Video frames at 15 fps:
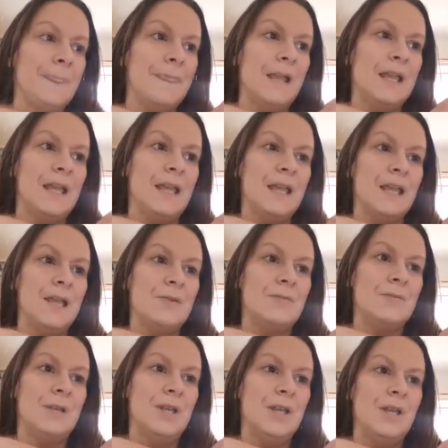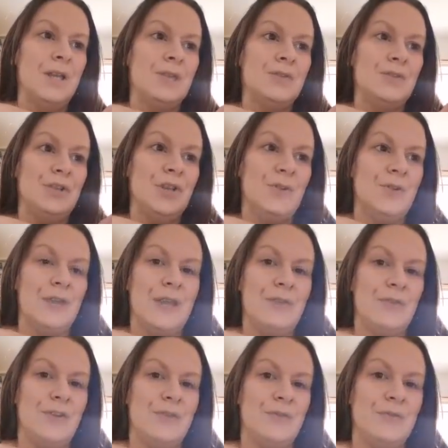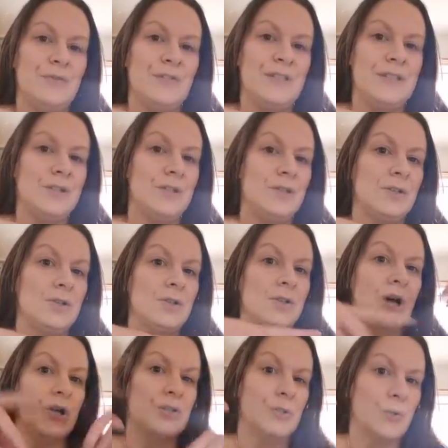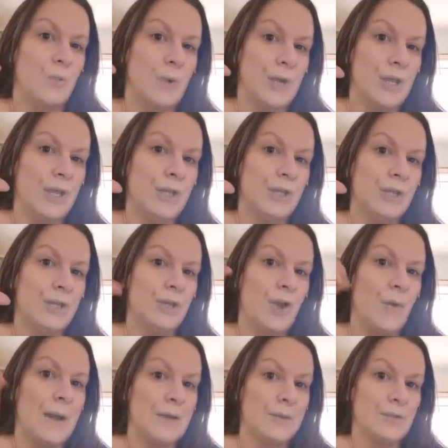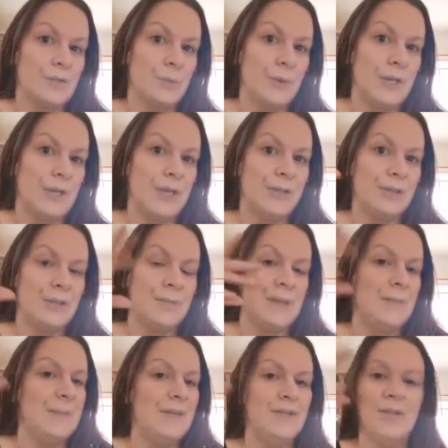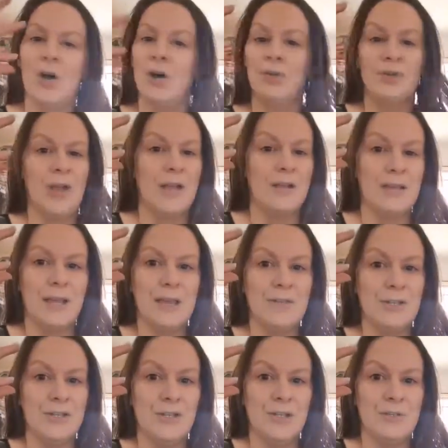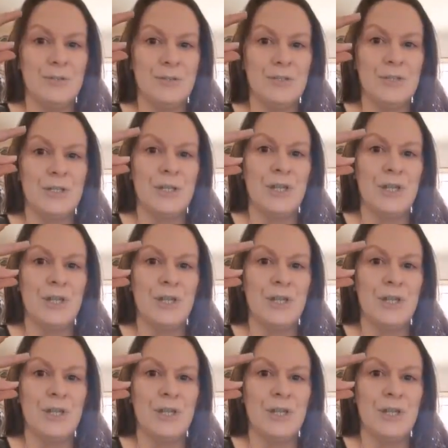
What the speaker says: If you've still got to work, go out to work. There may be whole childcare issues.